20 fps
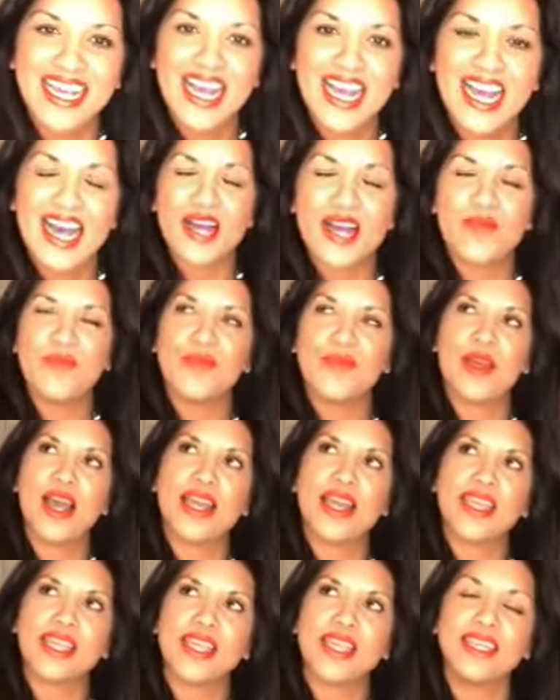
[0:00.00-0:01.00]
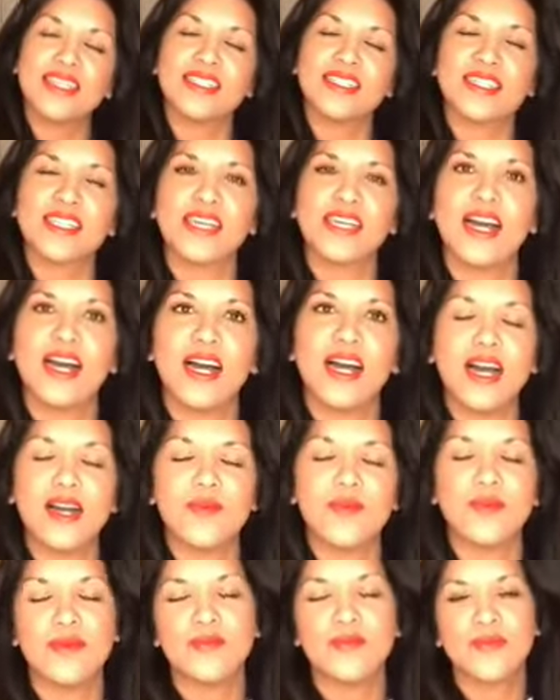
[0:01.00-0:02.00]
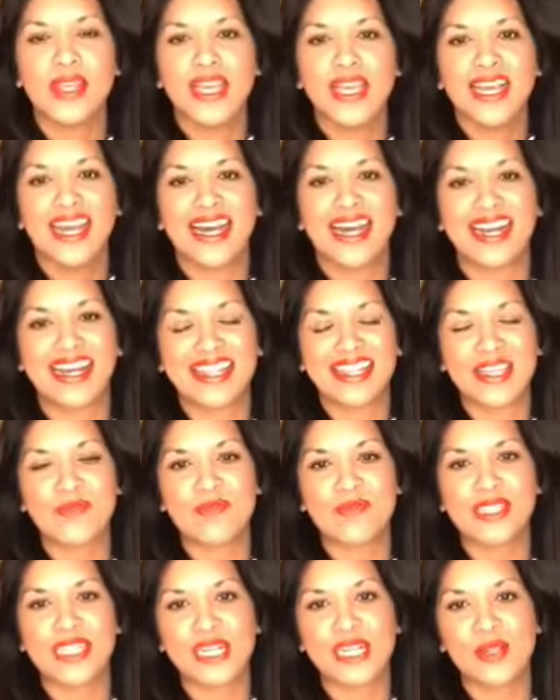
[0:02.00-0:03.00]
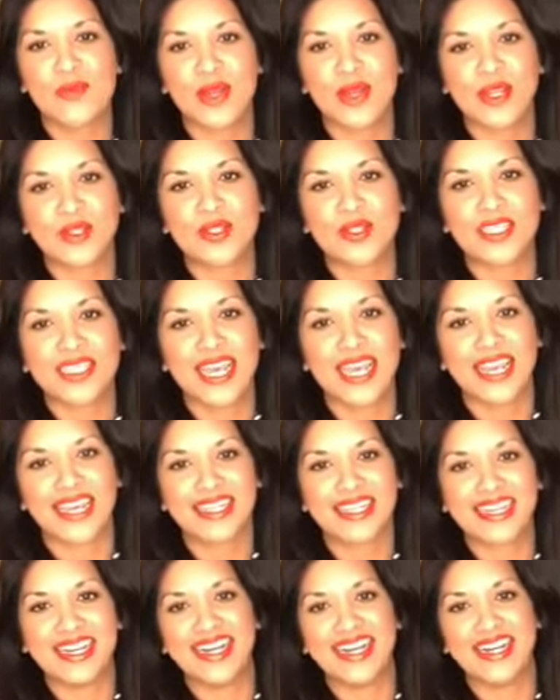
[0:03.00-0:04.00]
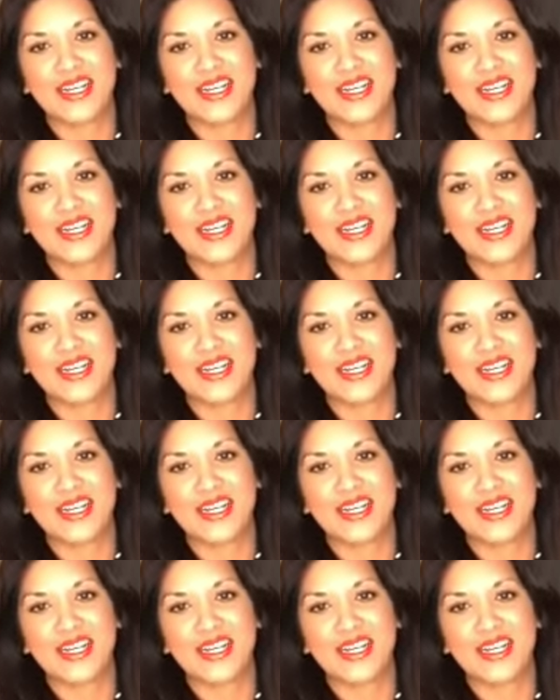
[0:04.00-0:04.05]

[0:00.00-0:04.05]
I think particularly when you say